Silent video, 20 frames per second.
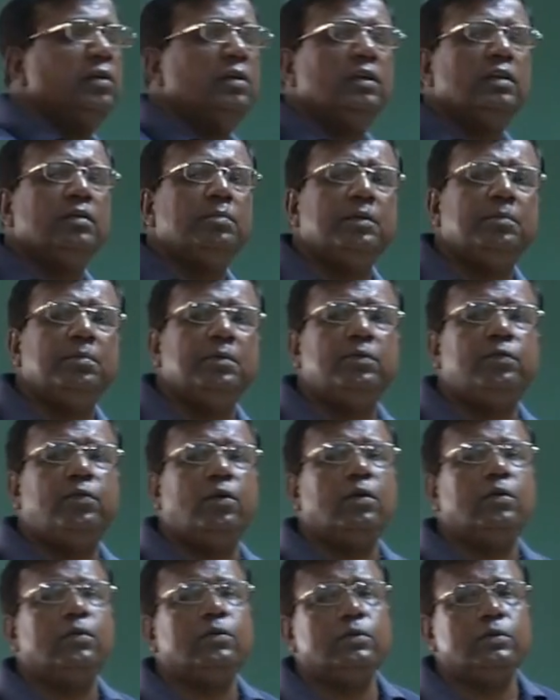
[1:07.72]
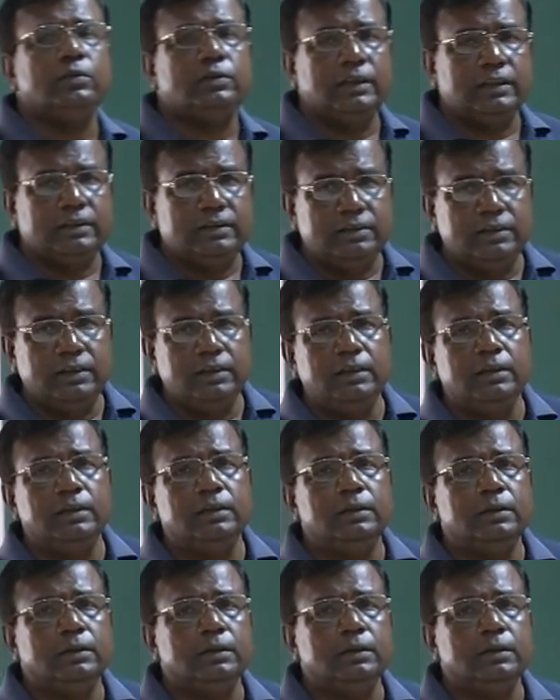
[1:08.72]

it is between 4 to 6G.